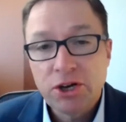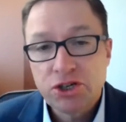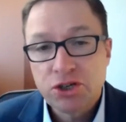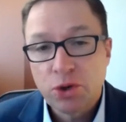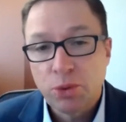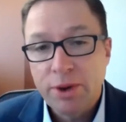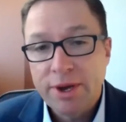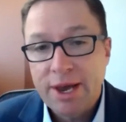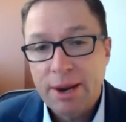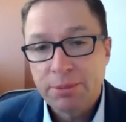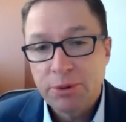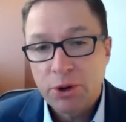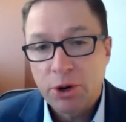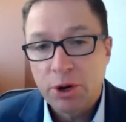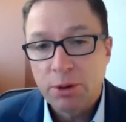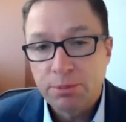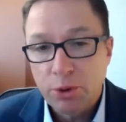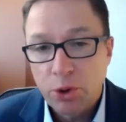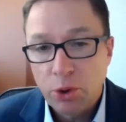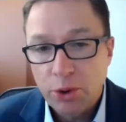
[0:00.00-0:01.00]
sure we kept our
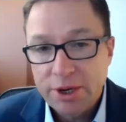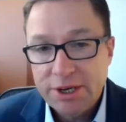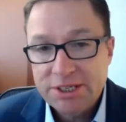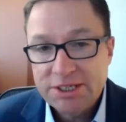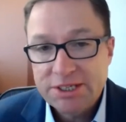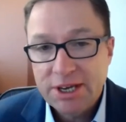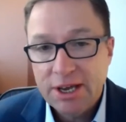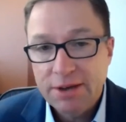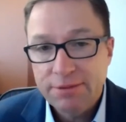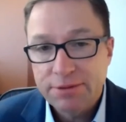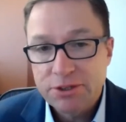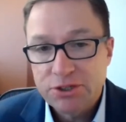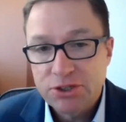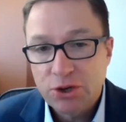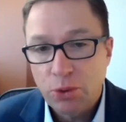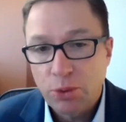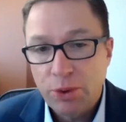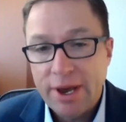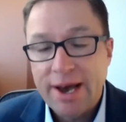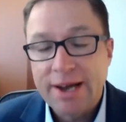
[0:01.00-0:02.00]
employees safe, and so
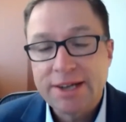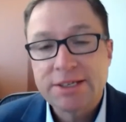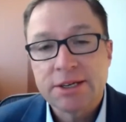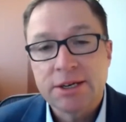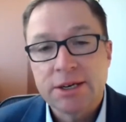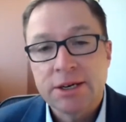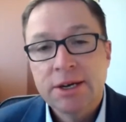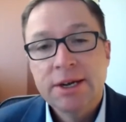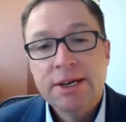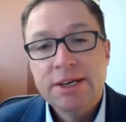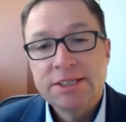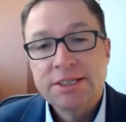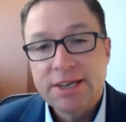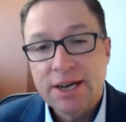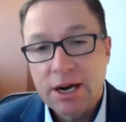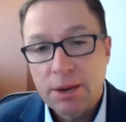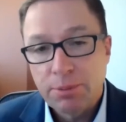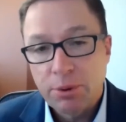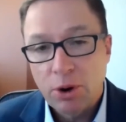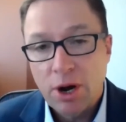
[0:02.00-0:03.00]
we had to set
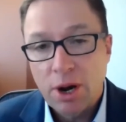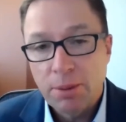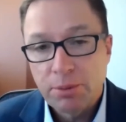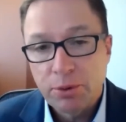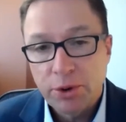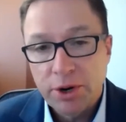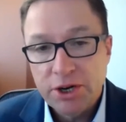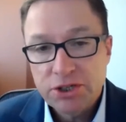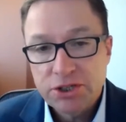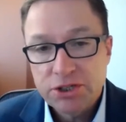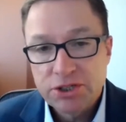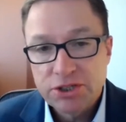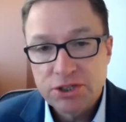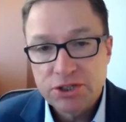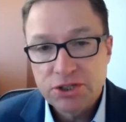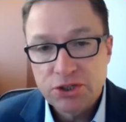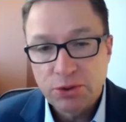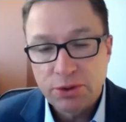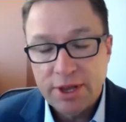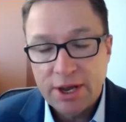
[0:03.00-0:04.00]
up our operations, and
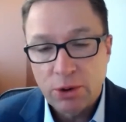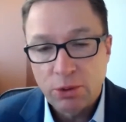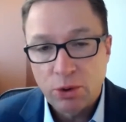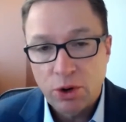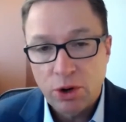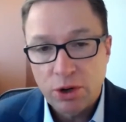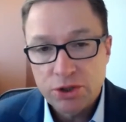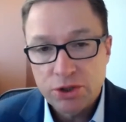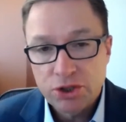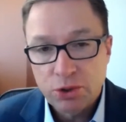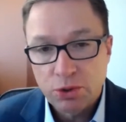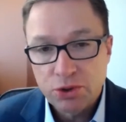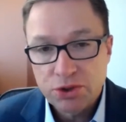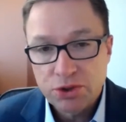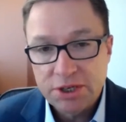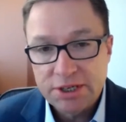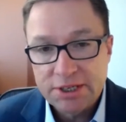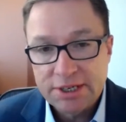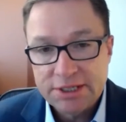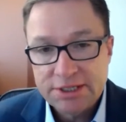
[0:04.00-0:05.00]
so they were all
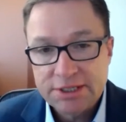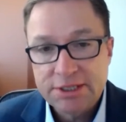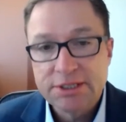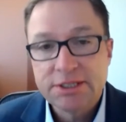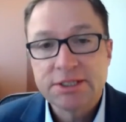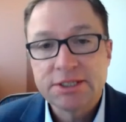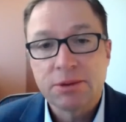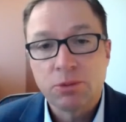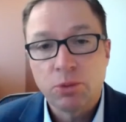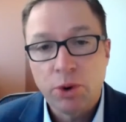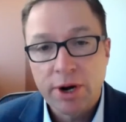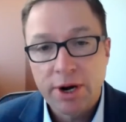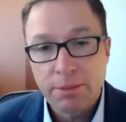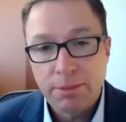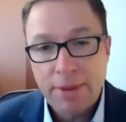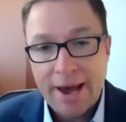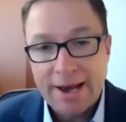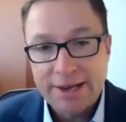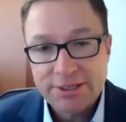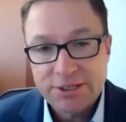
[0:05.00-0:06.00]
socially distanced and wearing
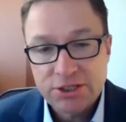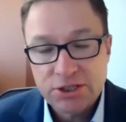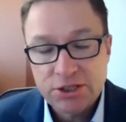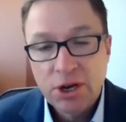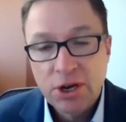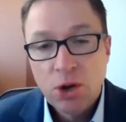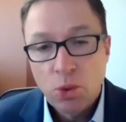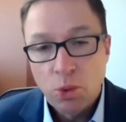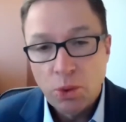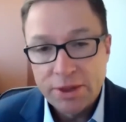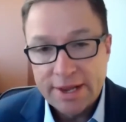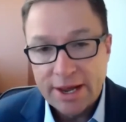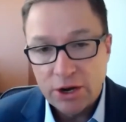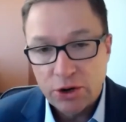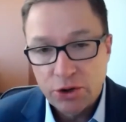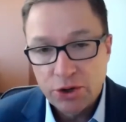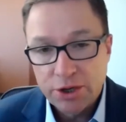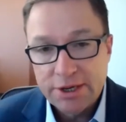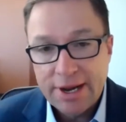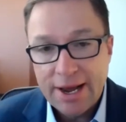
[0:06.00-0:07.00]
masks when that
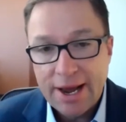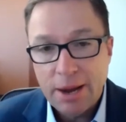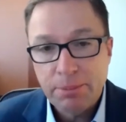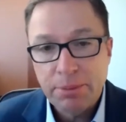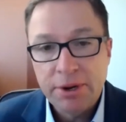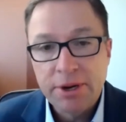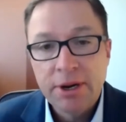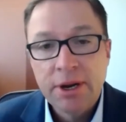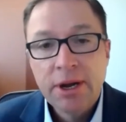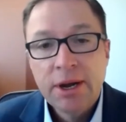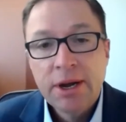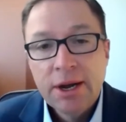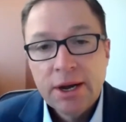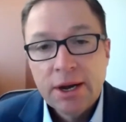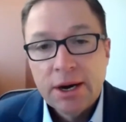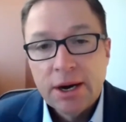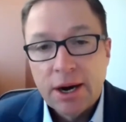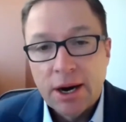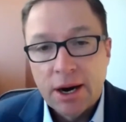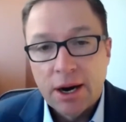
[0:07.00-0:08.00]
couldn't happen.
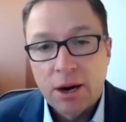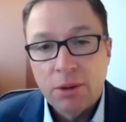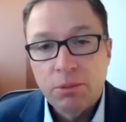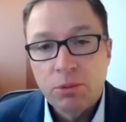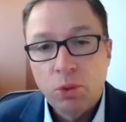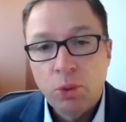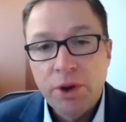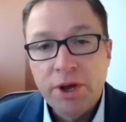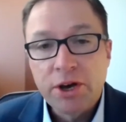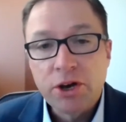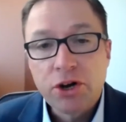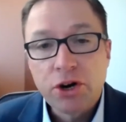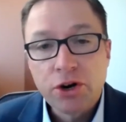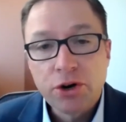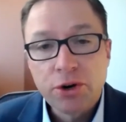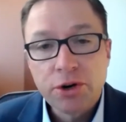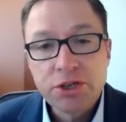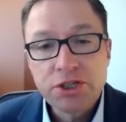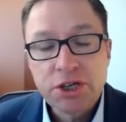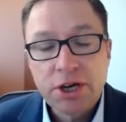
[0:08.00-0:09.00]
We
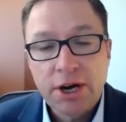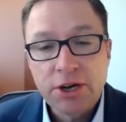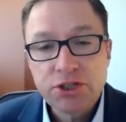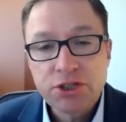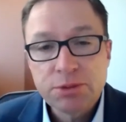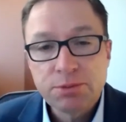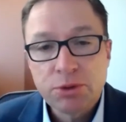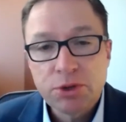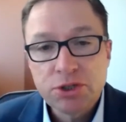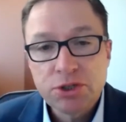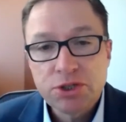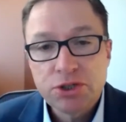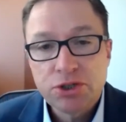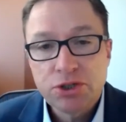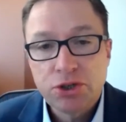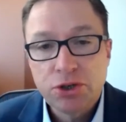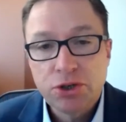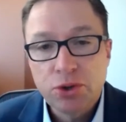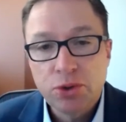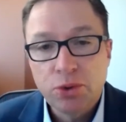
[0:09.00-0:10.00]
encouraged customers
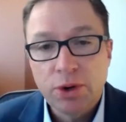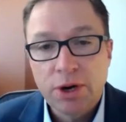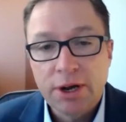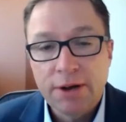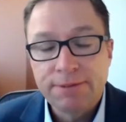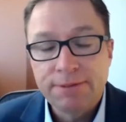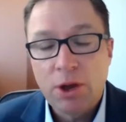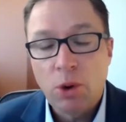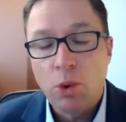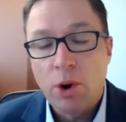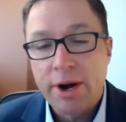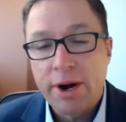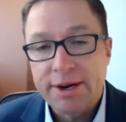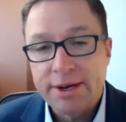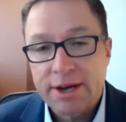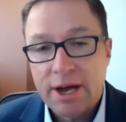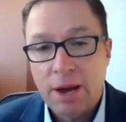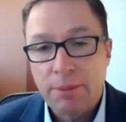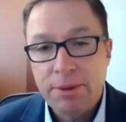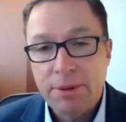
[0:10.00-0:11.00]
to, if they wanted to
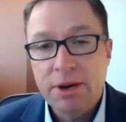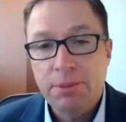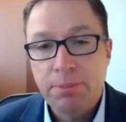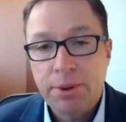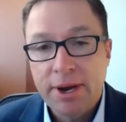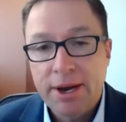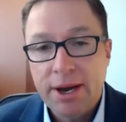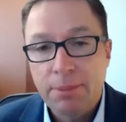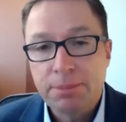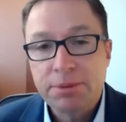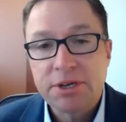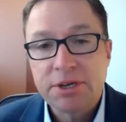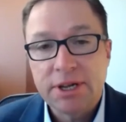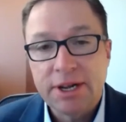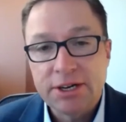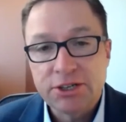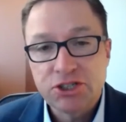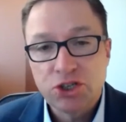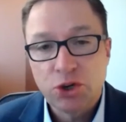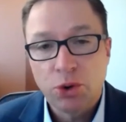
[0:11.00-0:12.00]
come in and pick up, to
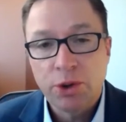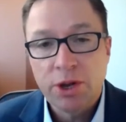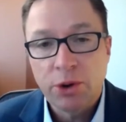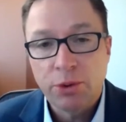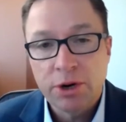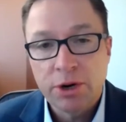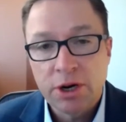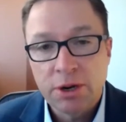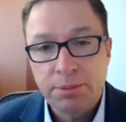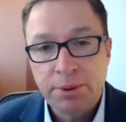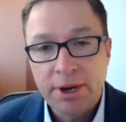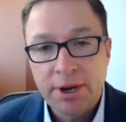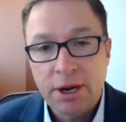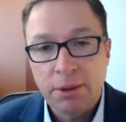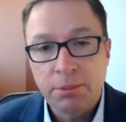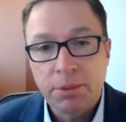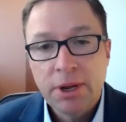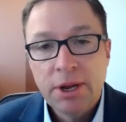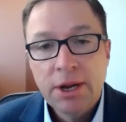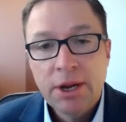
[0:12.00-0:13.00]
let us know they were going to pick
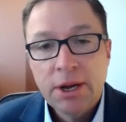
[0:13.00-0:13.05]
up